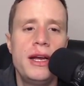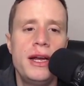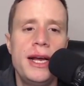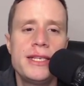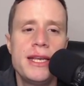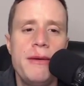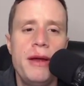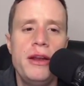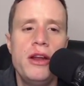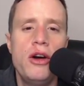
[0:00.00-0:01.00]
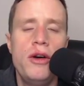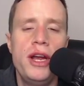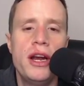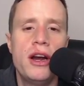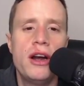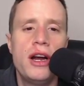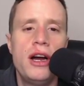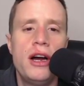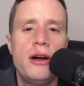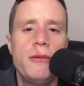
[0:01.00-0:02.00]
As they note here,
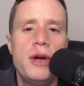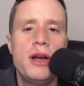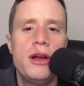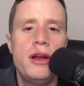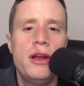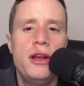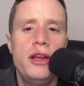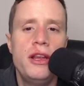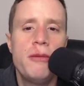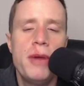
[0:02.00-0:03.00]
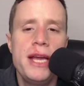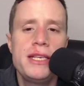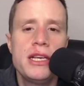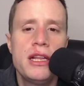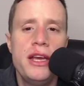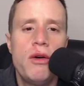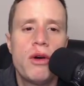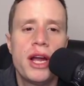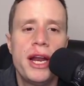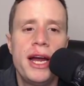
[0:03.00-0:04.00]
they're basically
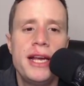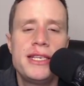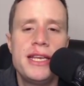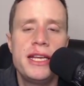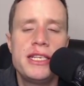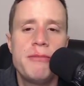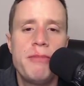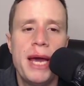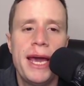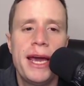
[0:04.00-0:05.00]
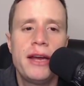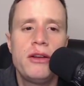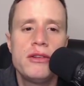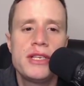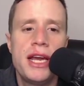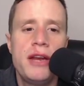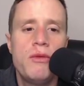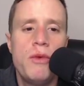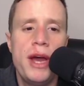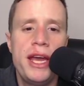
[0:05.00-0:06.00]
organized into panels
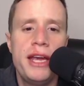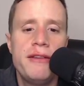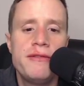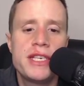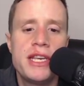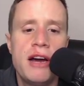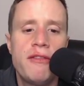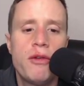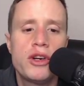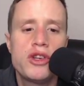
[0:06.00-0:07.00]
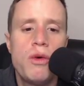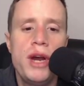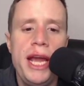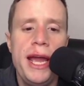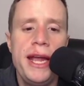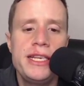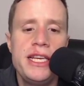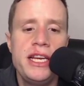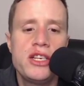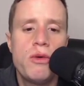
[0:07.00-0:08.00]
and waves. Now for
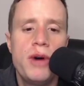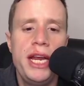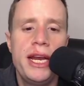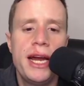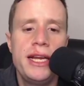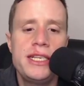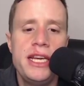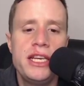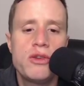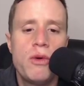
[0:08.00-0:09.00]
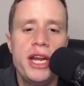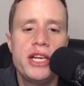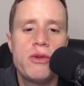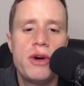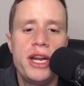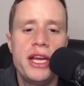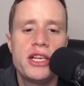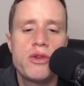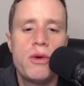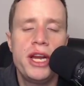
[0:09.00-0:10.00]
2018, 2019, 2020,
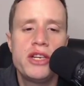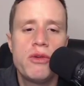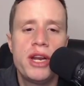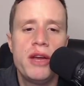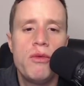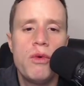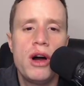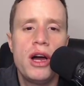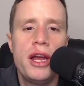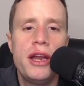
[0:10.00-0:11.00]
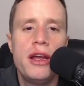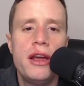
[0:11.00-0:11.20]
and 2021,